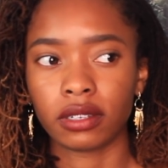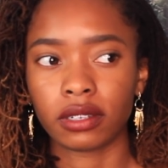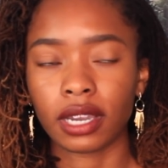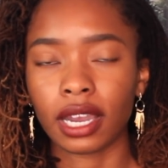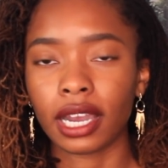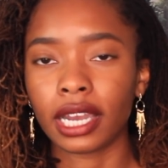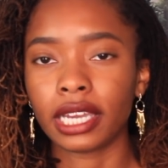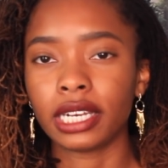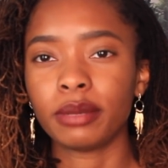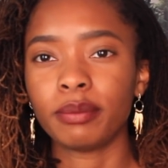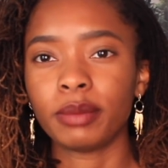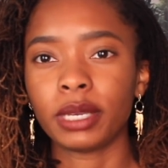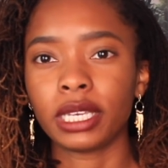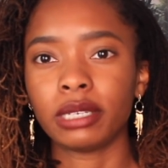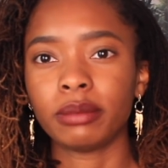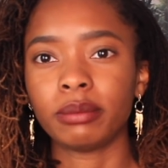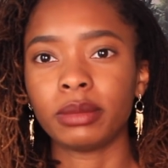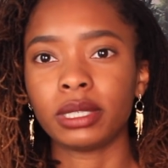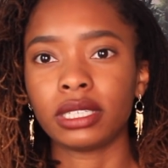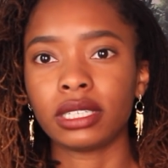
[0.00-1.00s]
kind of
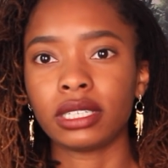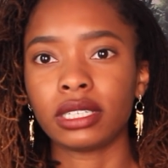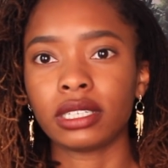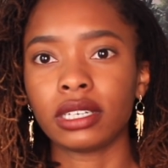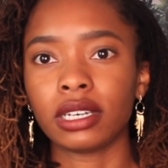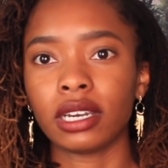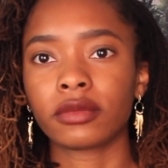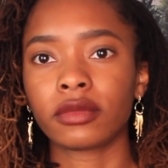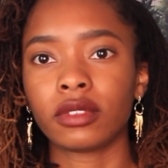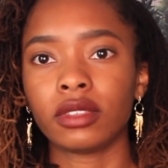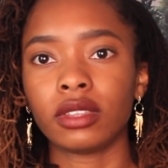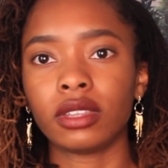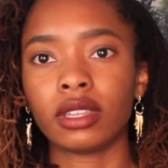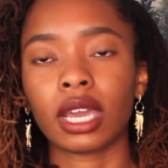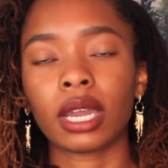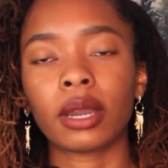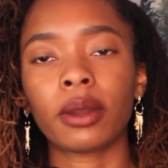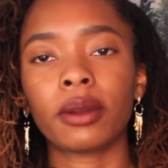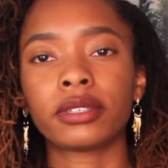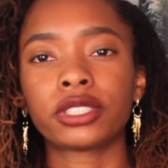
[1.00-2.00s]
made me
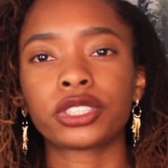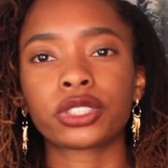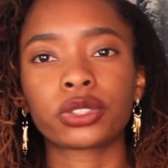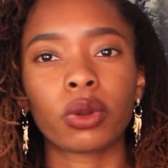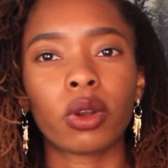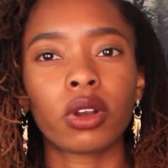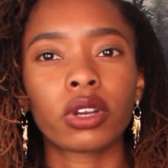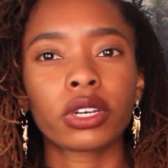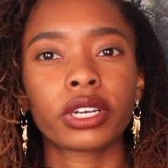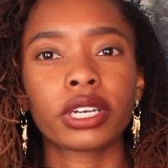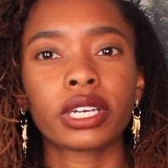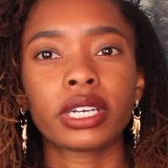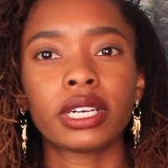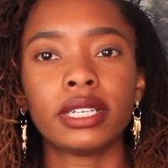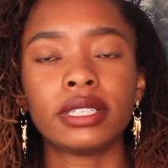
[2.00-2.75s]
stronger,